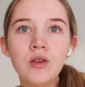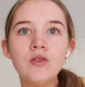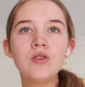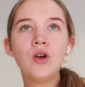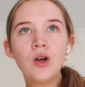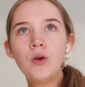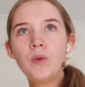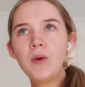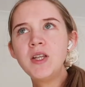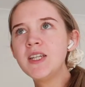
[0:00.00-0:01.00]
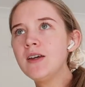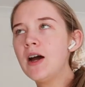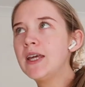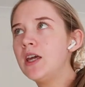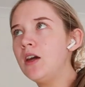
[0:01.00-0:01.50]
So when I went to
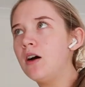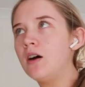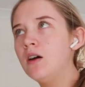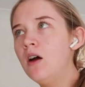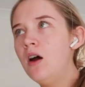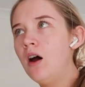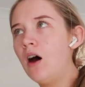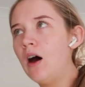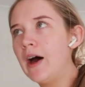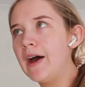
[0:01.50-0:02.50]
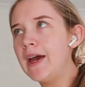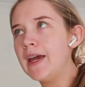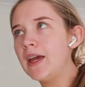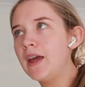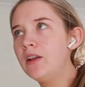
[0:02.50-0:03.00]
IKEA,
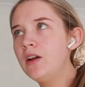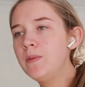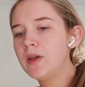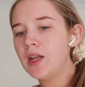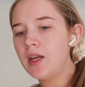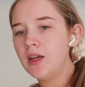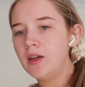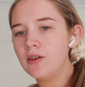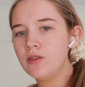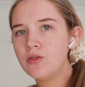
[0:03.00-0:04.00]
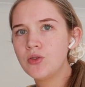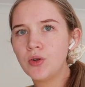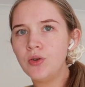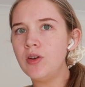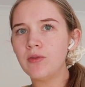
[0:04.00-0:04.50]
I ended up getting
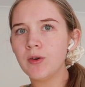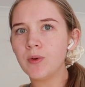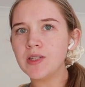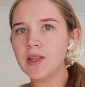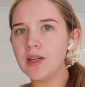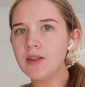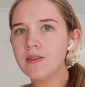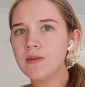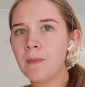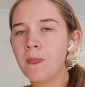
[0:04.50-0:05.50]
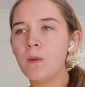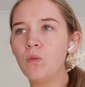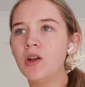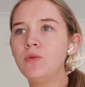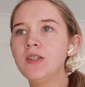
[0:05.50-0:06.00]
two different ones of these.
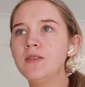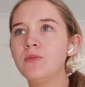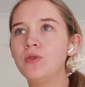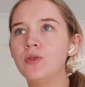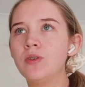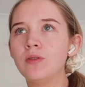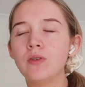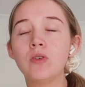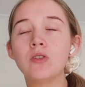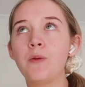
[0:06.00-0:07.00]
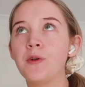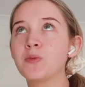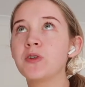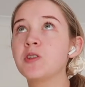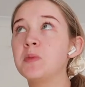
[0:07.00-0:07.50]
One was more, so
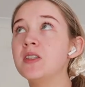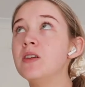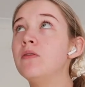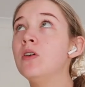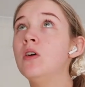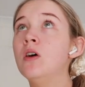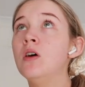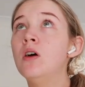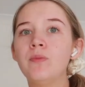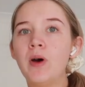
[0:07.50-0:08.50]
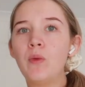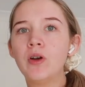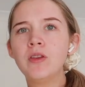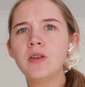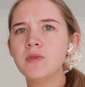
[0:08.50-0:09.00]
much more expensive, but I
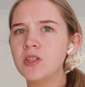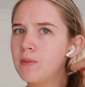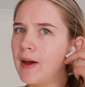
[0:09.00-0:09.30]
wanted them to